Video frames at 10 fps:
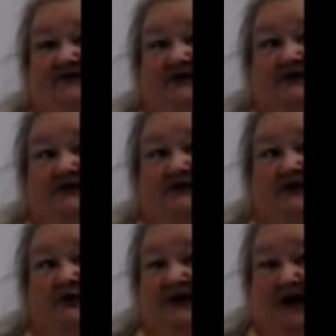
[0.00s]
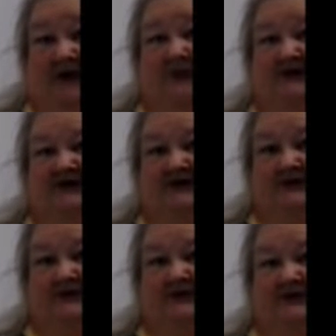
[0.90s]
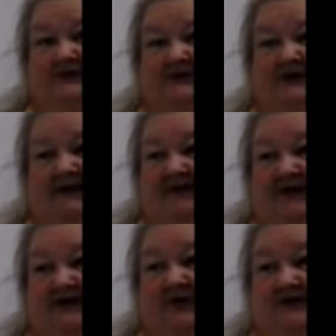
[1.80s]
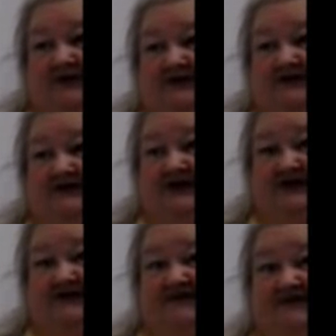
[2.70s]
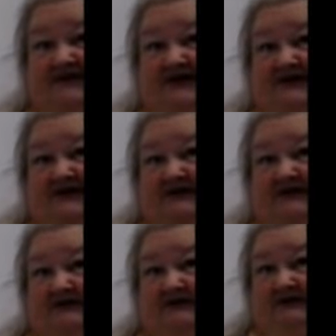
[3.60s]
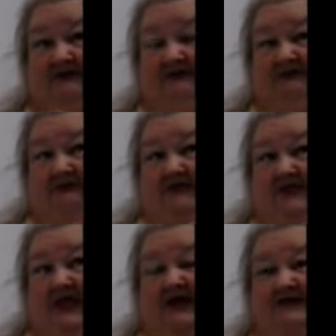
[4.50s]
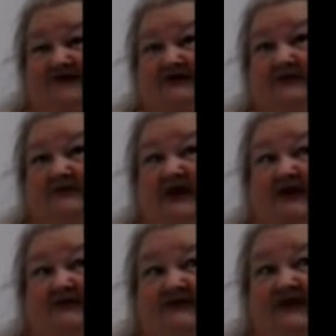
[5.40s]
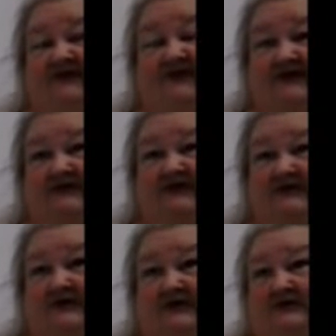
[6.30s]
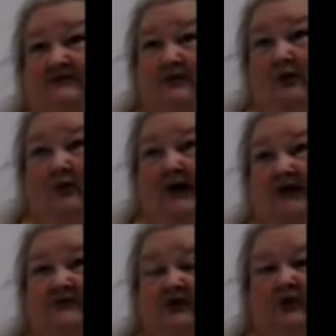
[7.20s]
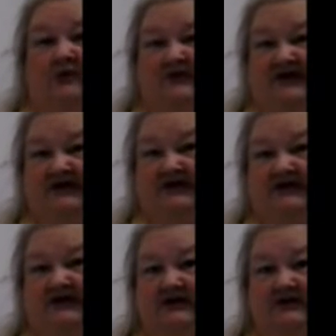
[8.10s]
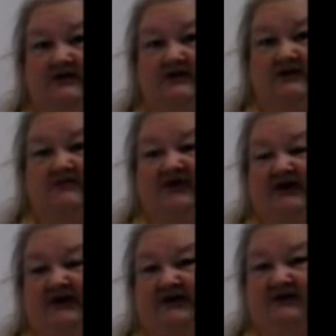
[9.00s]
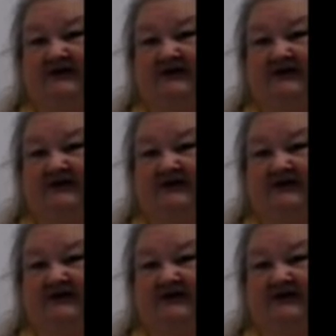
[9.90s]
feel or what I want to do. I mean, your negativity, sure, it might affect me for, well, I don't know, a week. But